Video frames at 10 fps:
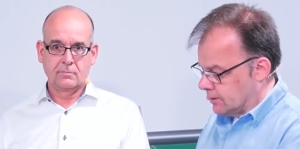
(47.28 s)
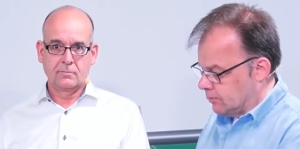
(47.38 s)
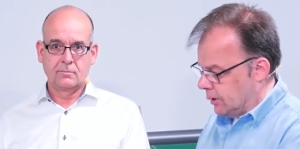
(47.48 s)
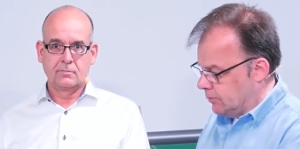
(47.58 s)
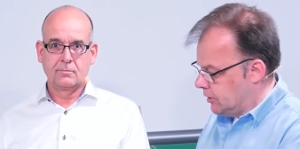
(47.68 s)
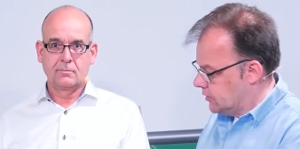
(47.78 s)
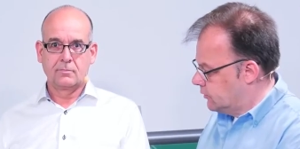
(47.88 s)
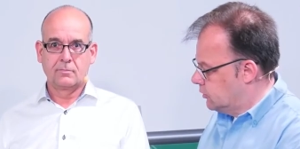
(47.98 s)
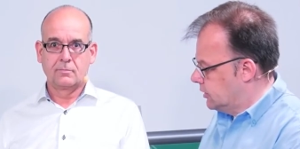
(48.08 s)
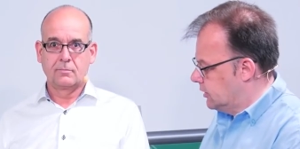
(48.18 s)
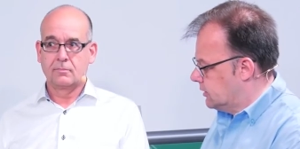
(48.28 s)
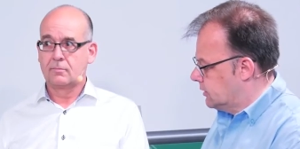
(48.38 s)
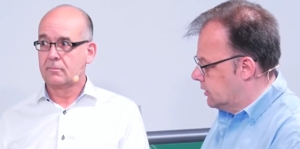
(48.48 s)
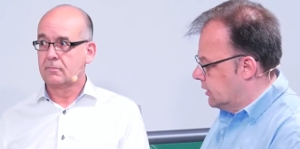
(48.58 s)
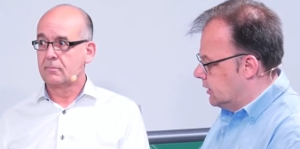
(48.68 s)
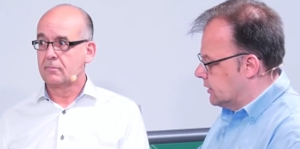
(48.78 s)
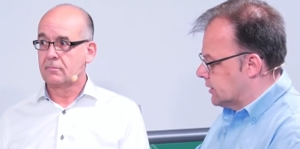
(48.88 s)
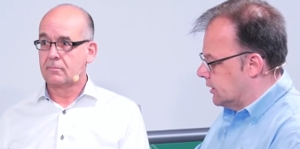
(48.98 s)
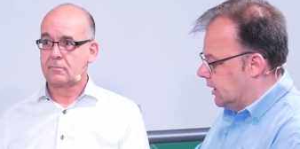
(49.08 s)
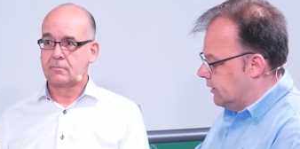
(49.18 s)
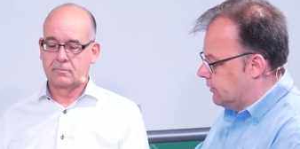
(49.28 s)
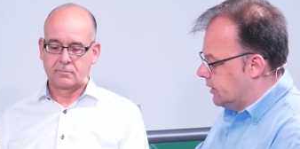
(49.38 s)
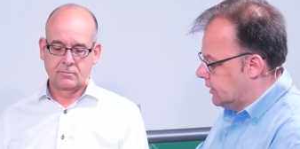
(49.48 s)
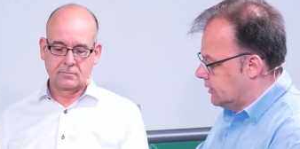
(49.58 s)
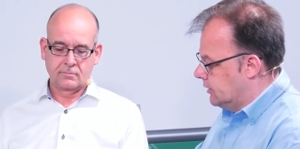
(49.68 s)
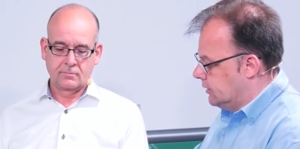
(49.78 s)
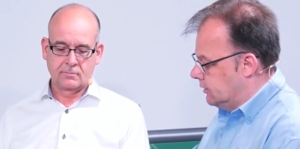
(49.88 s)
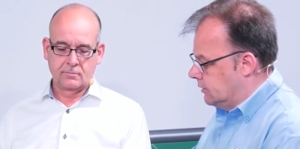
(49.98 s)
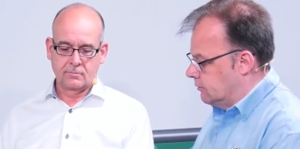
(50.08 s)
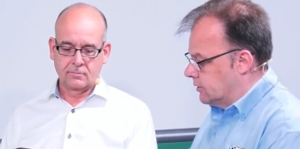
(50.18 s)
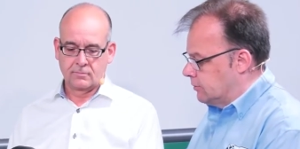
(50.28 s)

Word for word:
Speaker 1: It can simply be screwed into our SDBL series.